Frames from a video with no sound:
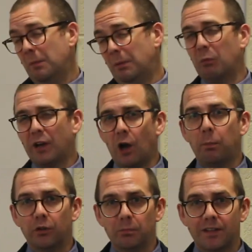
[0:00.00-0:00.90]
but it would
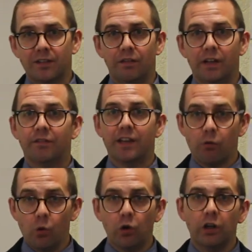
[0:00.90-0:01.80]
help us massively if
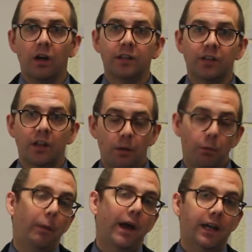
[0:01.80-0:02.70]
they're organised,
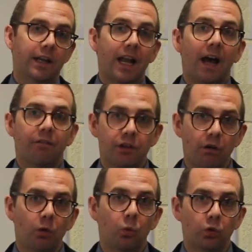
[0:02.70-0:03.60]
prepared and have
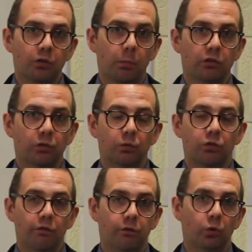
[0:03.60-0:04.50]
their own water
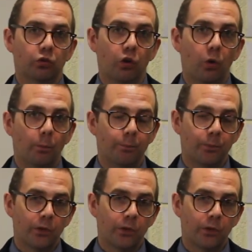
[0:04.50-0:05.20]
bottles for school.